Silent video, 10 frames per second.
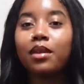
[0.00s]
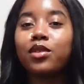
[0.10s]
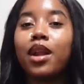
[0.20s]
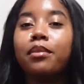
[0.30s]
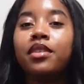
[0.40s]

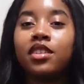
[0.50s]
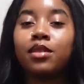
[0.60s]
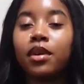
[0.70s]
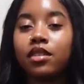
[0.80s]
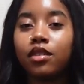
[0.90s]
trying to position
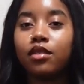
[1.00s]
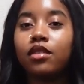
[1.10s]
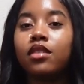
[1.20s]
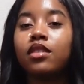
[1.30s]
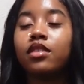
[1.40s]
myself.
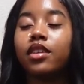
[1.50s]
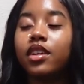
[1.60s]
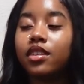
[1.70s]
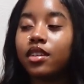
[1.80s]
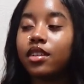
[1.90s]
So he
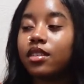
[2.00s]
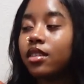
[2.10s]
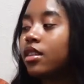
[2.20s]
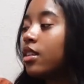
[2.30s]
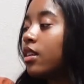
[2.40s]
says,
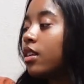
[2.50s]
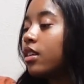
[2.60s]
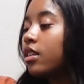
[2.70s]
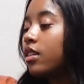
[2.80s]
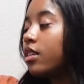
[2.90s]

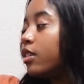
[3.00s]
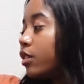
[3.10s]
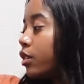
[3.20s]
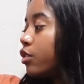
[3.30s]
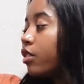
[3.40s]

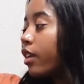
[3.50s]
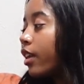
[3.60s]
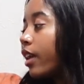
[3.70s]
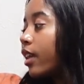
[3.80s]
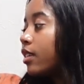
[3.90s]
you trying
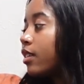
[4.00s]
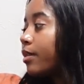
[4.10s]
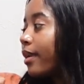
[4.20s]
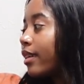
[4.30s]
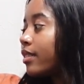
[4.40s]
to head to the
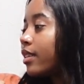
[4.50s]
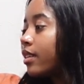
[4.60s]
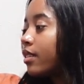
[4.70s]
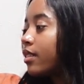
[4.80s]
back seat?